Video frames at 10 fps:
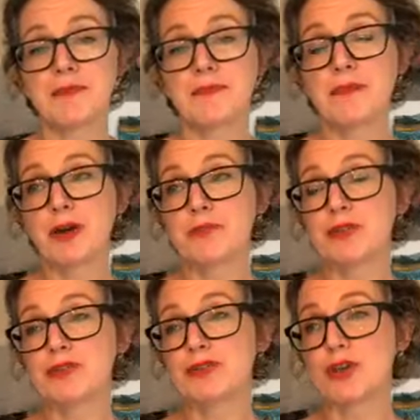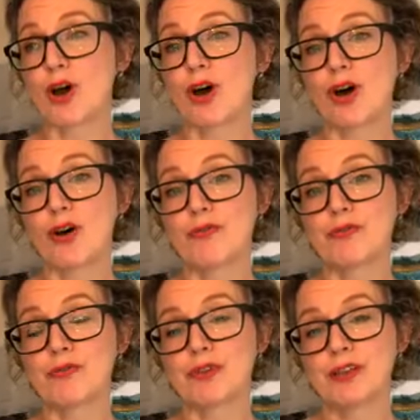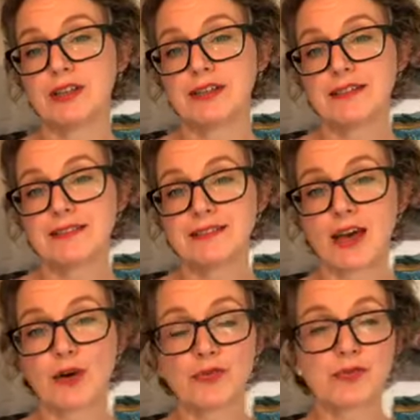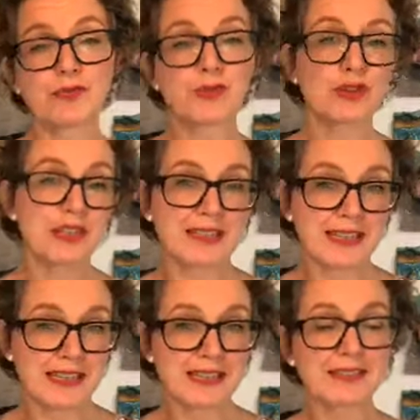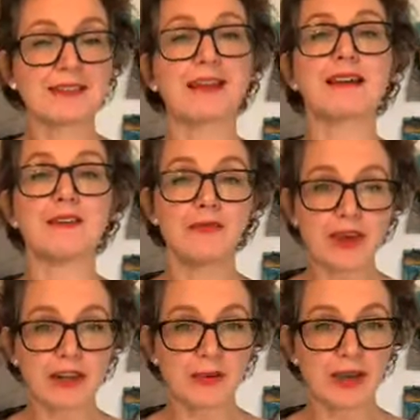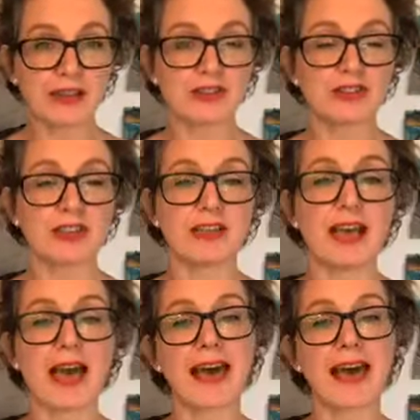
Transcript: moments of self-critique and evaluation,